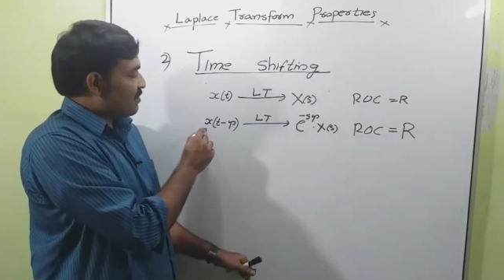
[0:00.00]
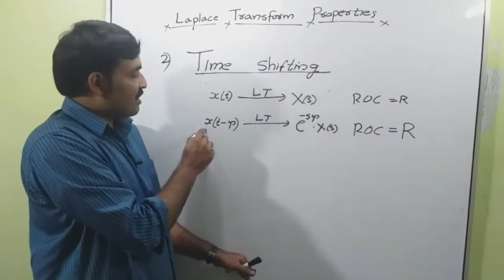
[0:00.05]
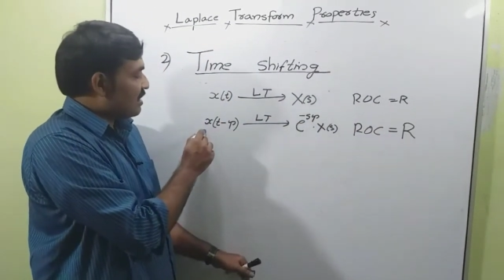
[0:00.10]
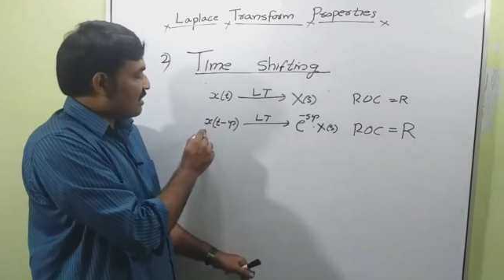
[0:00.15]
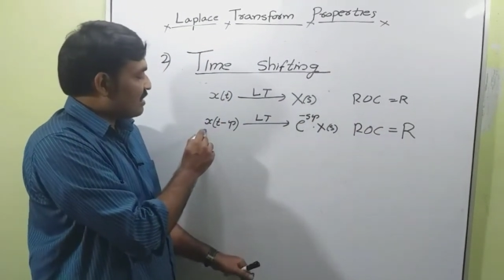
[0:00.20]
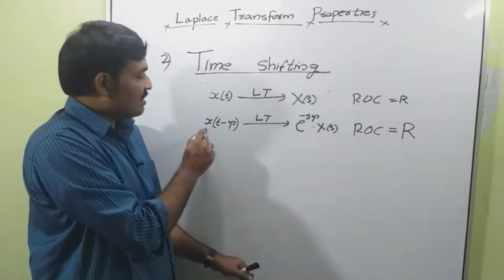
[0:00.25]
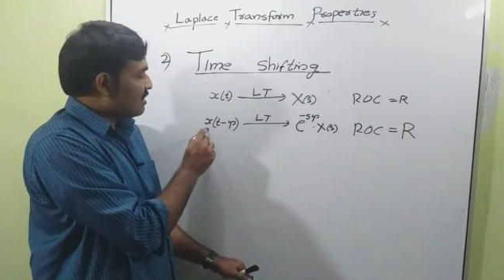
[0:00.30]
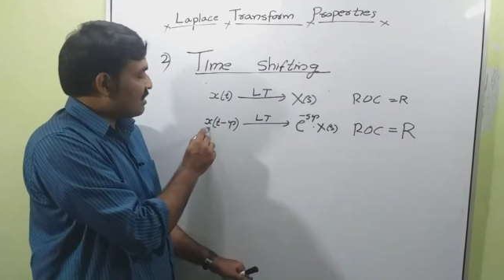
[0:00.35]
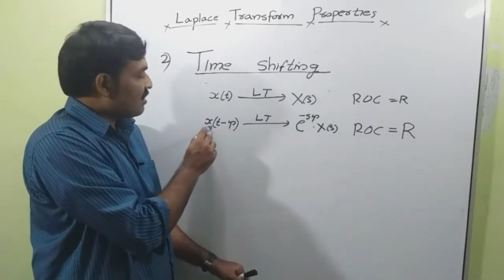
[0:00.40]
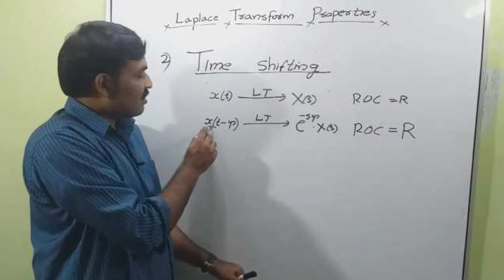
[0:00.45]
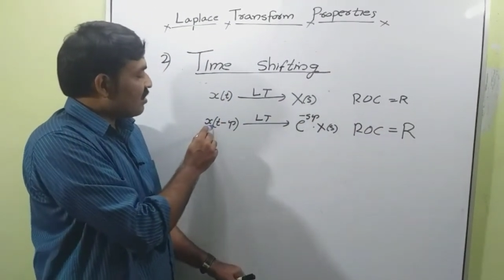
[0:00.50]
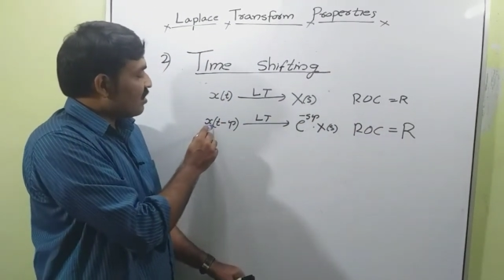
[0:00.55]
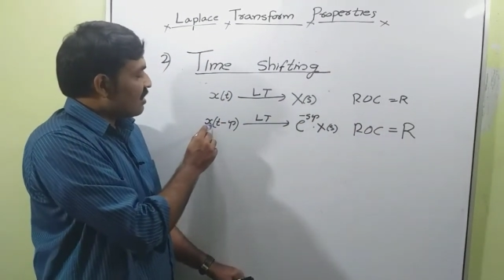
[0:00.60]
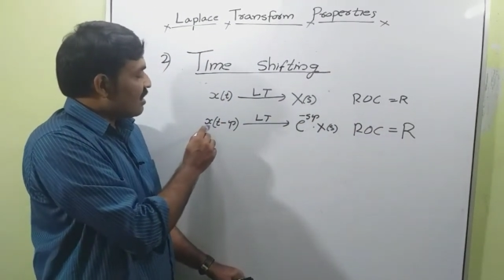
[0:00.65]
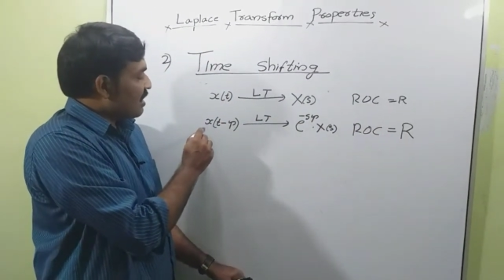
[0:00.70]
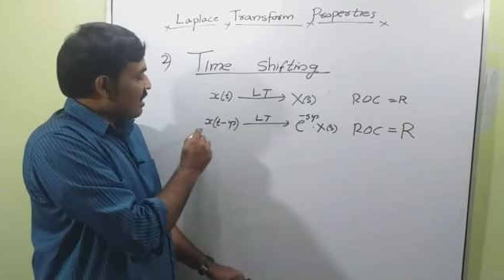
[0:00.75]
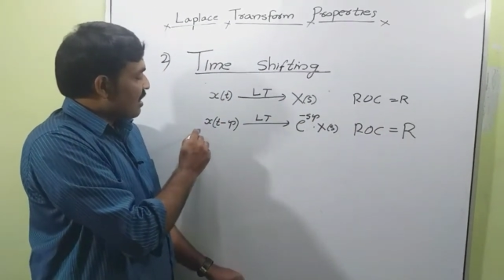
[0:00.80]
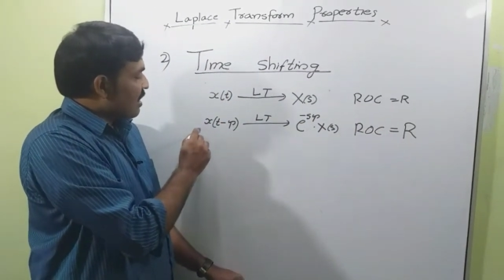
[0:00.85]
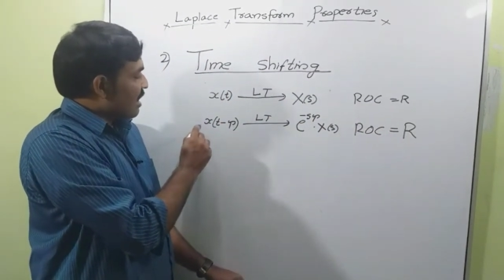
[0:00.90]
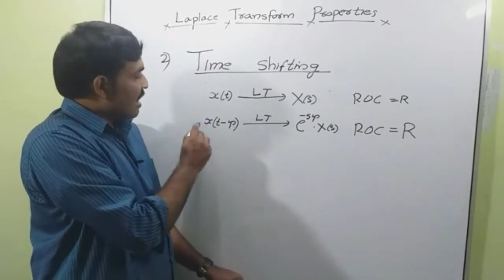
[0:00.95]
that is
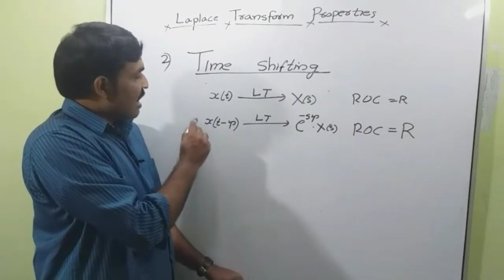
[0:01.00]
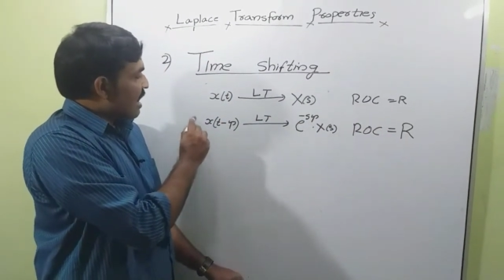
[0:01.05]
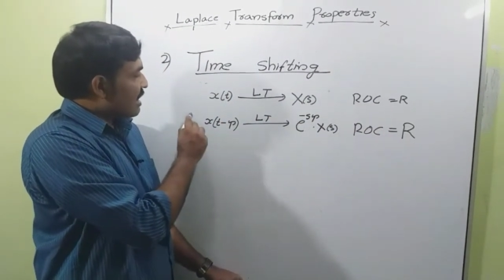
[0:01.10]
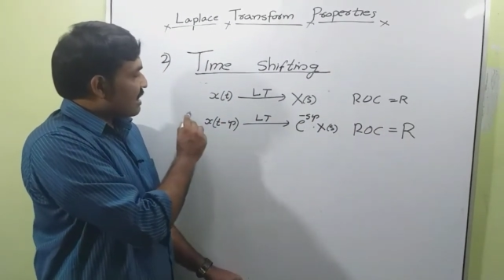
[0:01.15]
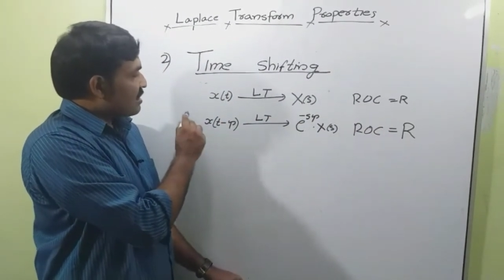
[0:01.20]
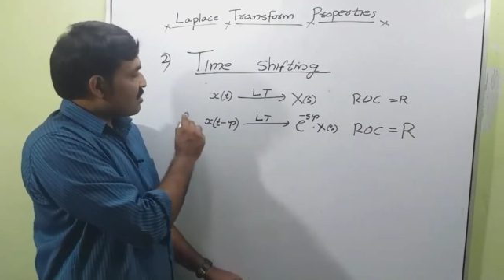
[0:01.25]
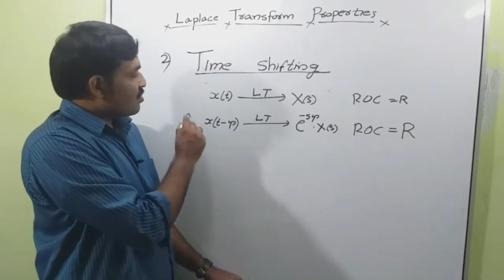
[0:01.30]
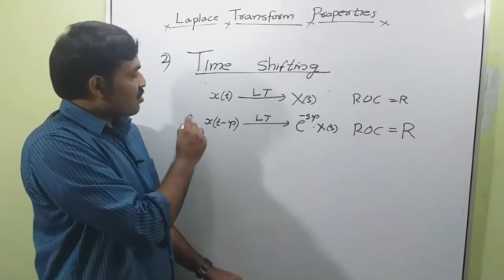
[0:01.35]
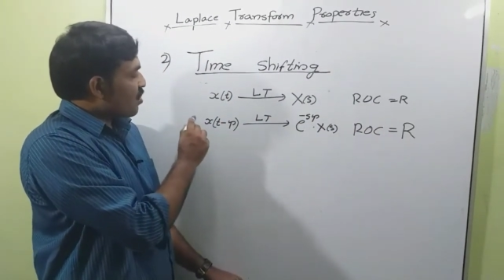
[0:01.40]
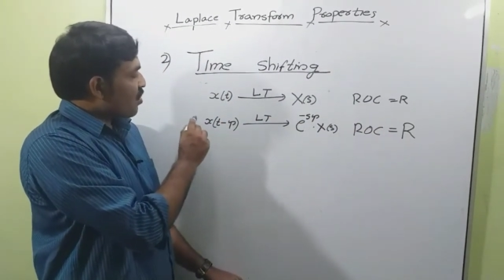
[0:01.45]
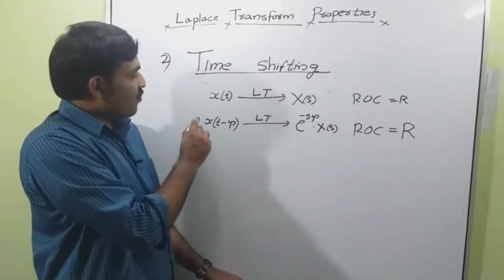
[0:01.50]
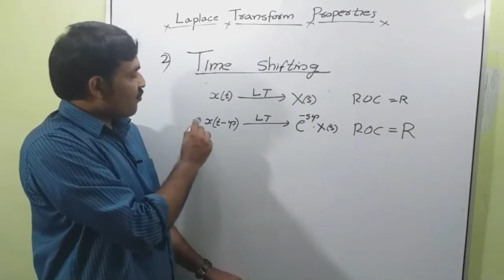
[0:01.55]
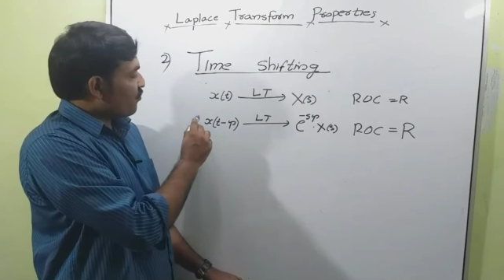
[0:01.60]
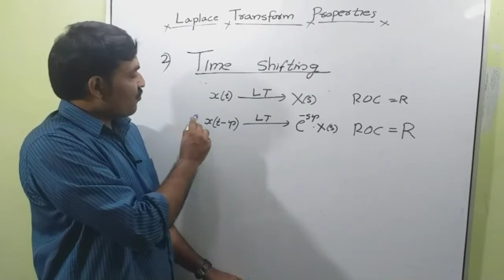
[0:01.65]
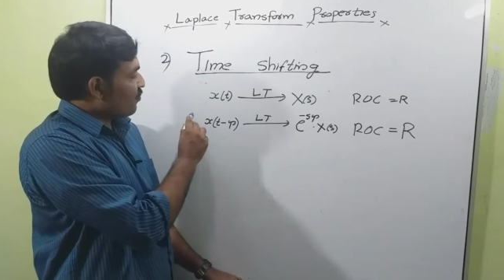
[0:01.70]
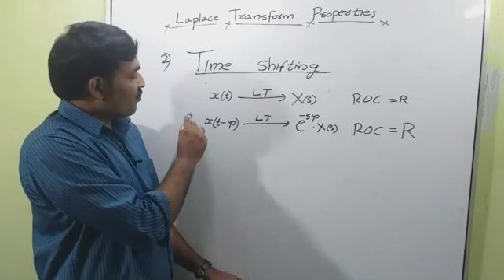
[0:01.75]
x of